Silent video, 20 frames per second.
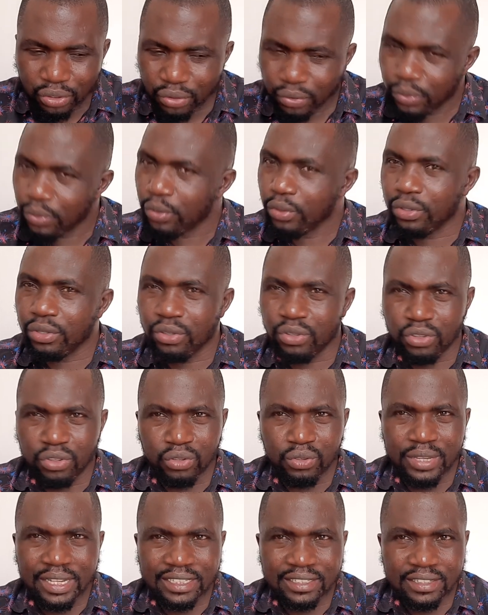you,
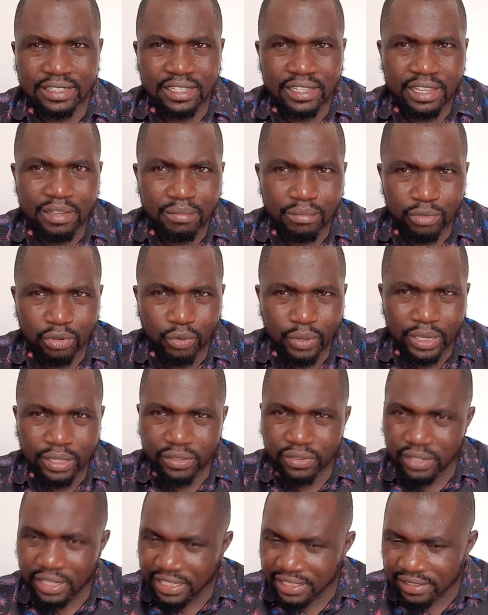you just see him
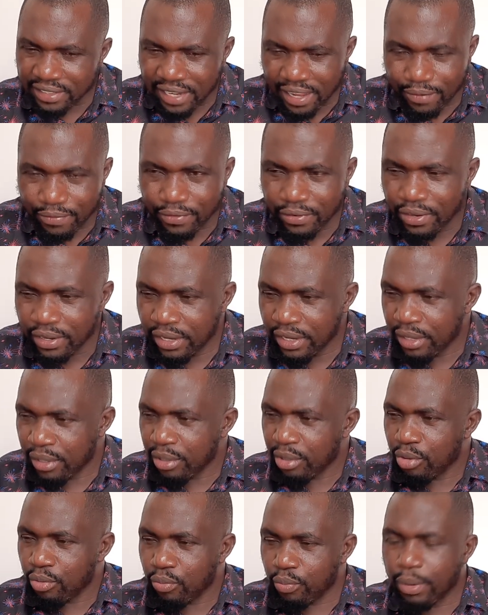doing his stuff.
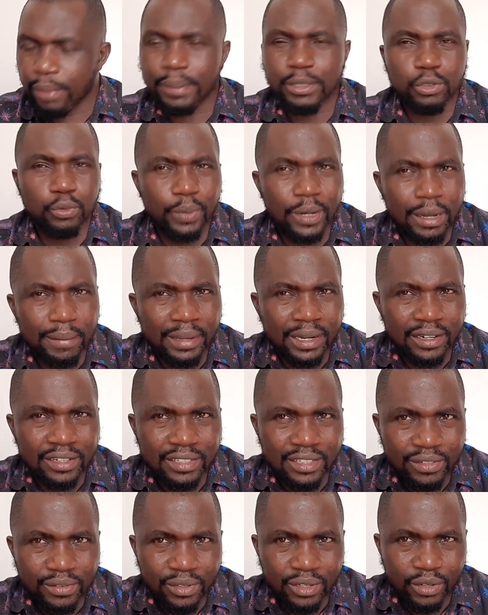Members of parliament
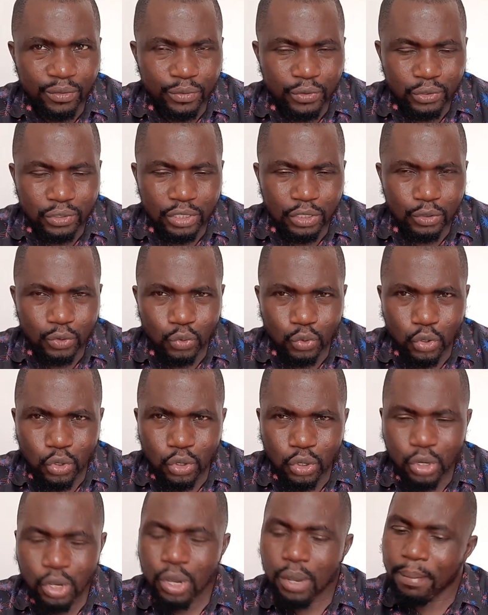refusing to
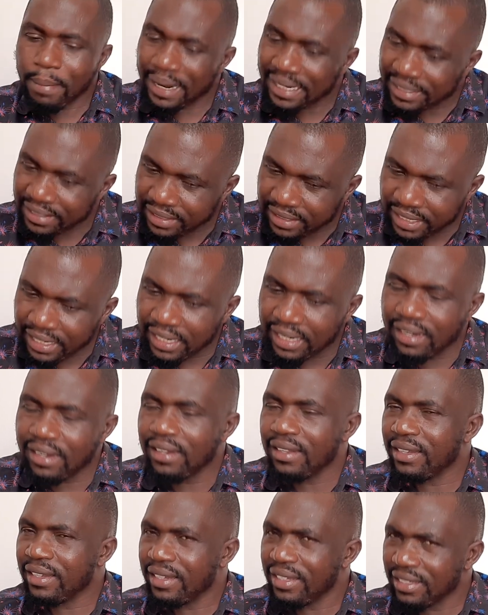go, but
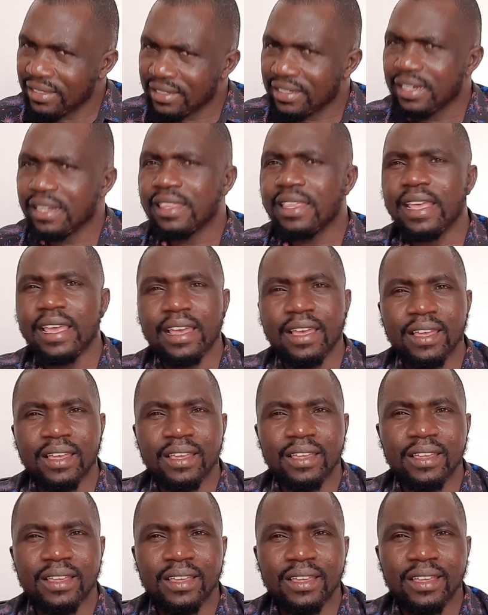still, he's still there.
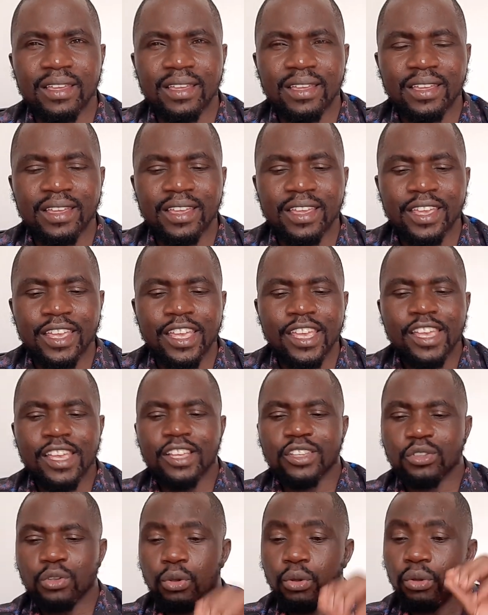
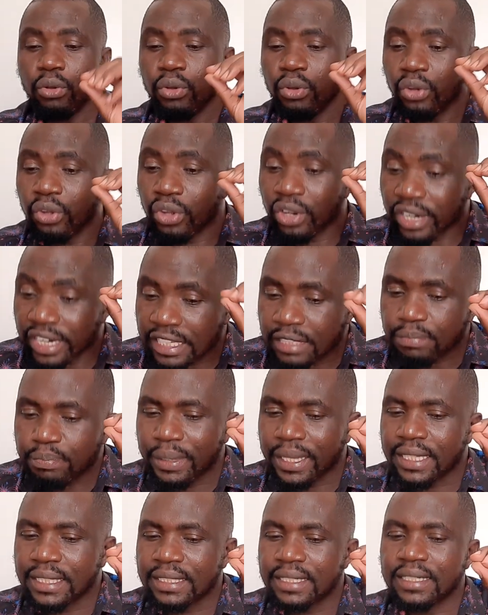So
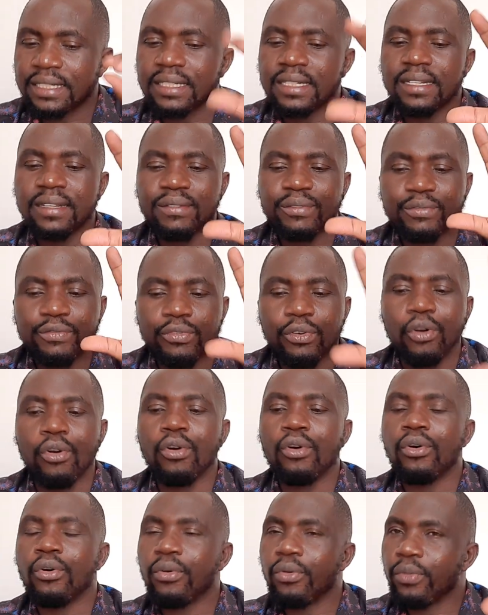respect
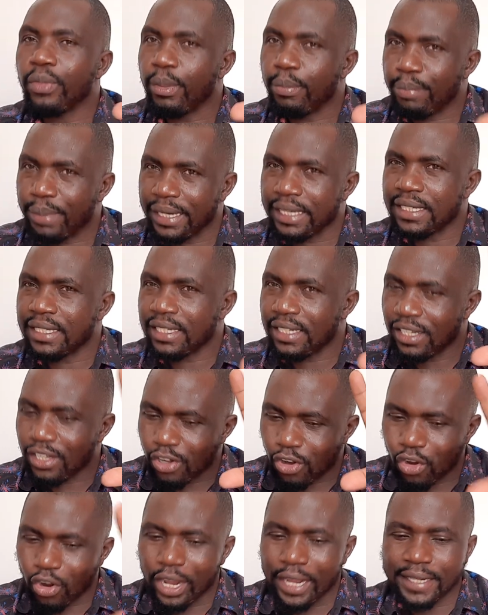for the party
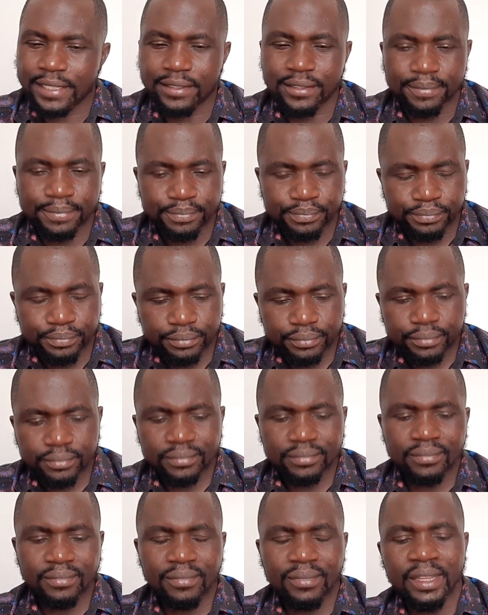organs.
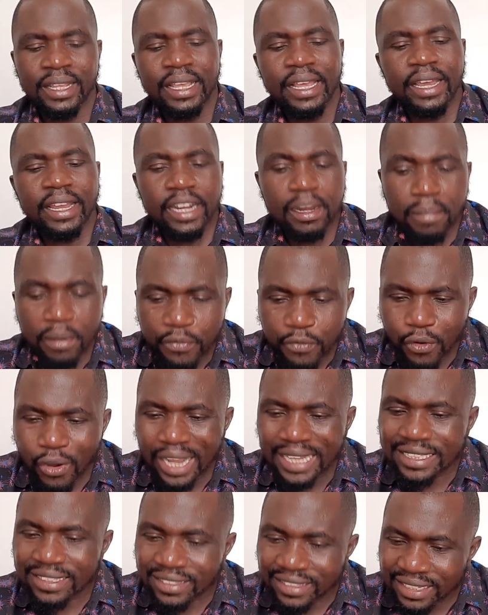Number four,
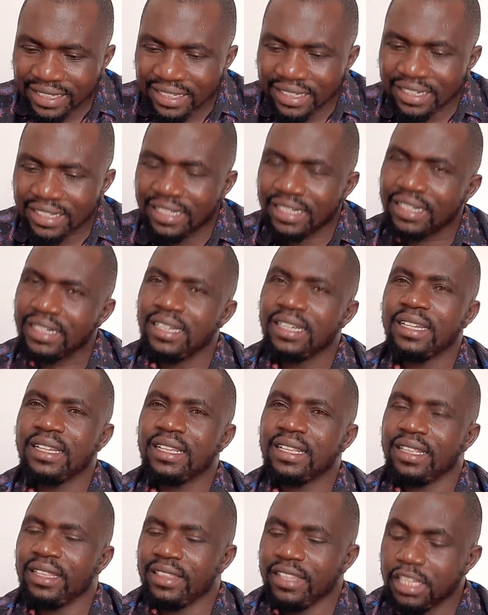I think
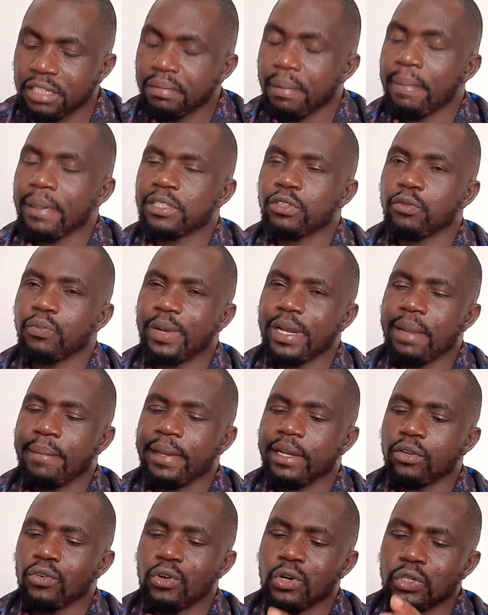these members of
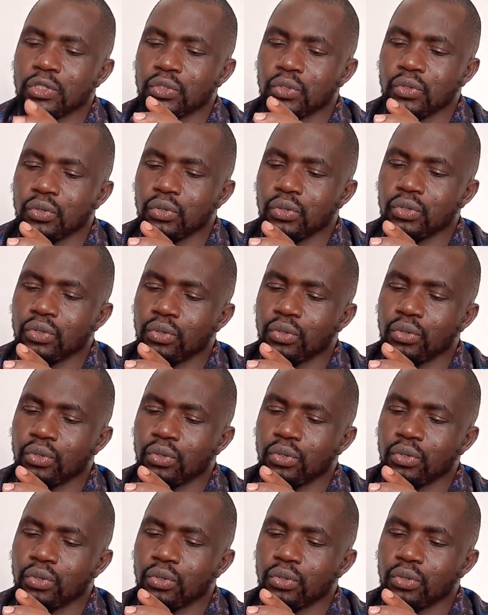parliament also